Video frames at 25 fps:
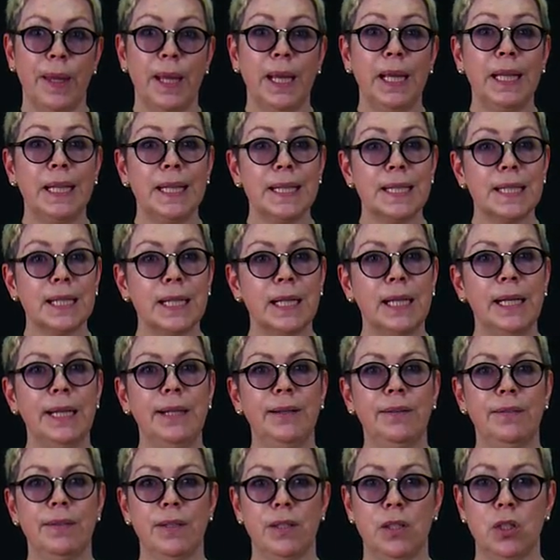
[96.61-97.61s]
It is
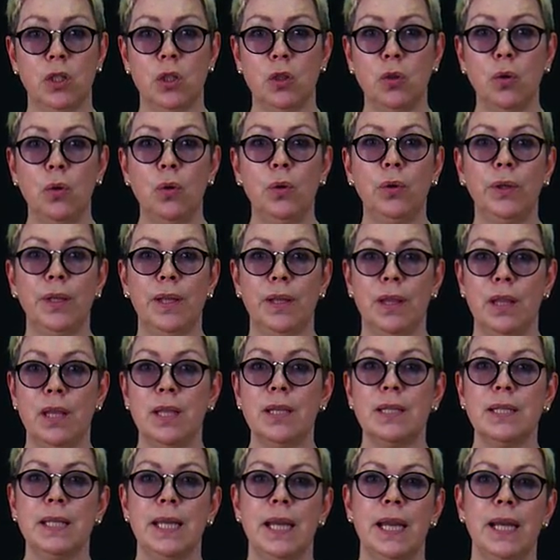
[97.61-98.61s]
clear that stall in
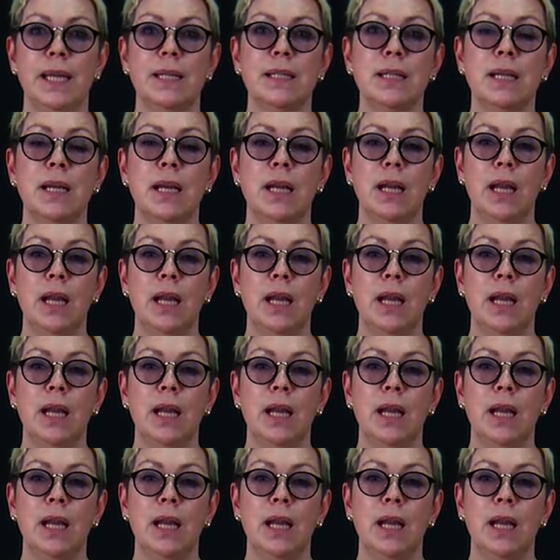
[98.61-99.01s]
this case